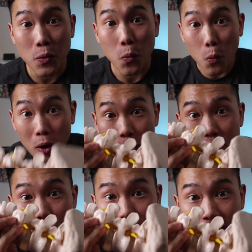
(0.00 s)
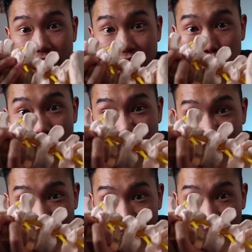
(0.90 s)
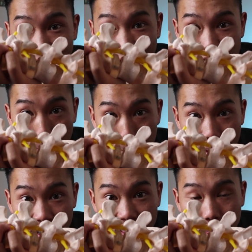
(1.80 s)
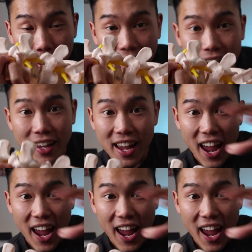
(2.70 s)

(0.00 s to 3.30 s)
So what we're doing here is we're actually getting a nice bend in the back.